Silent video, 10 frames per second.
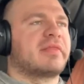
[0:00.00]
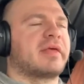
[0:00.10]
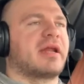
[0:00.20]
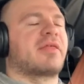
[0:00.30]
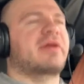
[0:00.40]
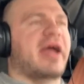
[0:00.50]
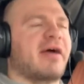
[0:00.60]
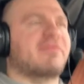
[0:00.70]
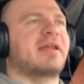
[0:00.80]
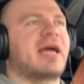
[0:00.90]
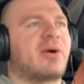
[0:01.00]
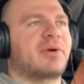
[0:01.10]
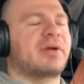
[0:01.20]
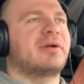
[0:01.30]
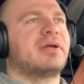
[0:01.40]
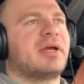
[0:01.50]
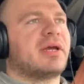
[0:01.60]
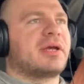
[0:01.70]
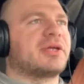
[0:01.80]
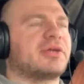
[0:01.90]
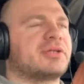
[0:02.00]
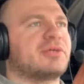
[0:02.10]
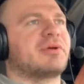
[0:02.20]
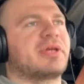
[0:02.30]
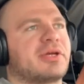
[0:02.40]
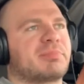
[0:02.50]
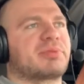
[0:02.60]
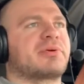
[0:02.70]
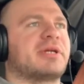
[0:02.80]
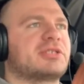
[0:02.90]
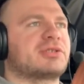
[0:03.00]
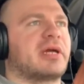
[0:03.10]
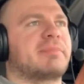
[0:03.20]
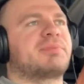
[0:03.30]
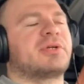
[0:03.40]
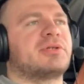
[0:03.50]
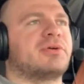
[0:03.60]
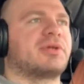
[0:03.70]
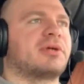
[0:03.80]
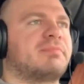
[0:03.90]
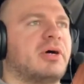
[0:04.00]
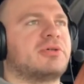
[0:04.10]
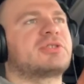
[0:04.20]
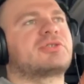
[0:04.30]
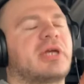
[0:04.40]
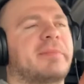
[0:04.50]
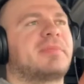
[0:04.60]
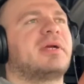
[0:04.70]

That other half an hour, you're doing your pre-trip, you're doing your post-trip,